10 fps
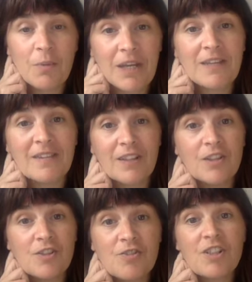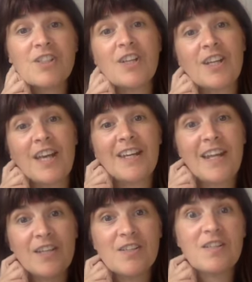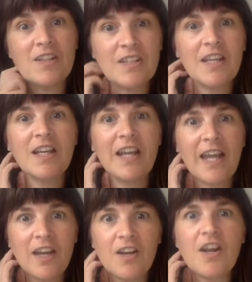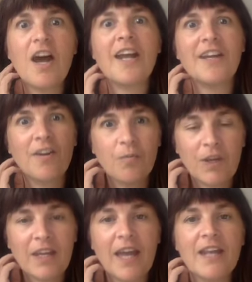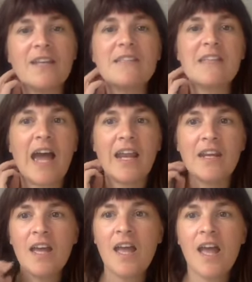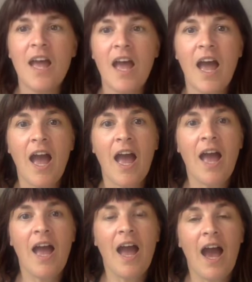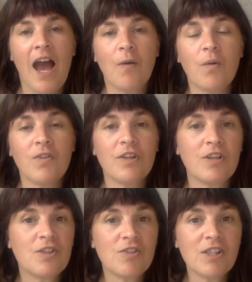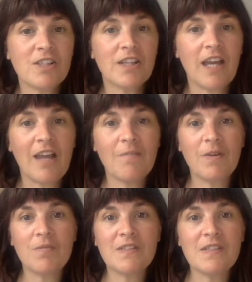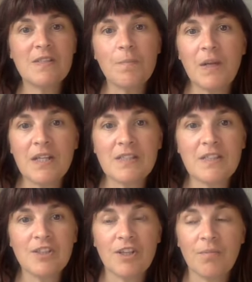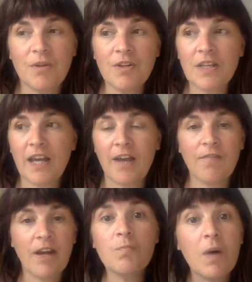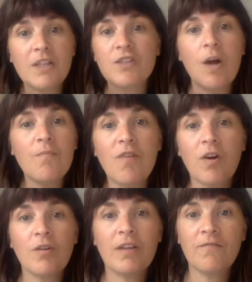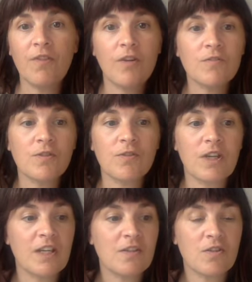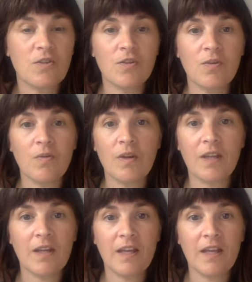weeks in construction and then studying late at night and on weekends. And what the construction gave me was this ability to communicate, right? My job role involved talking to